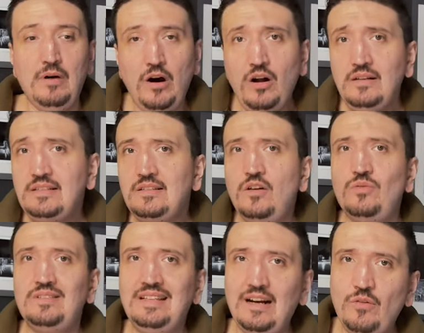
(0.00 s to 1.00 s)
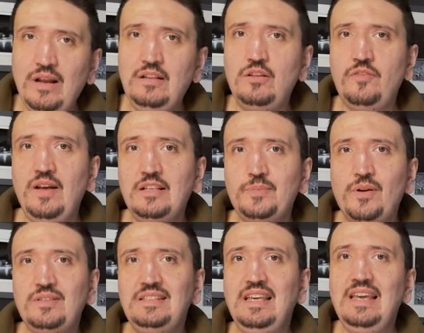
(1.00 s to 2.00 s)
Also, the quality of
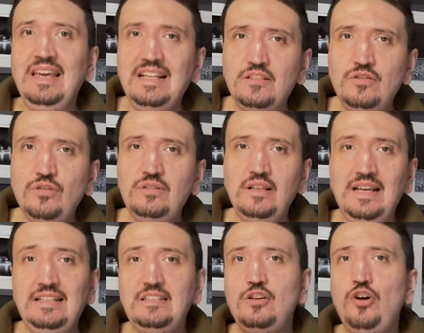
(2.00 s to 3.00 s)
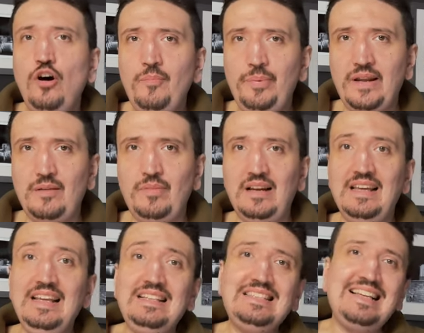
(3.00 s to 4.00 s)
X-Pro3 is good, it's comparable,
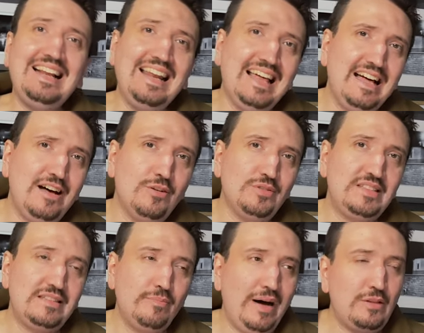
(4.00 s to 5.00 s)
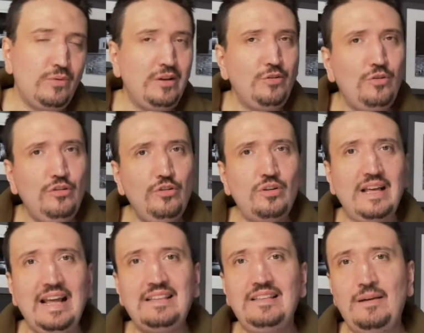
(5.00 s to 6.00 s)
it's close, but when you look
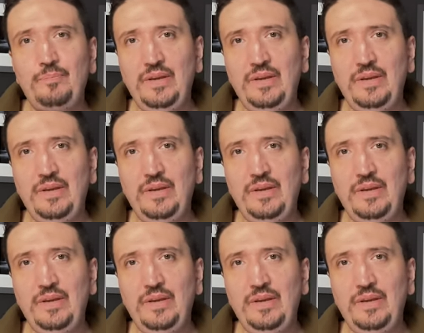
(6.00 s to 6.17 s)
at the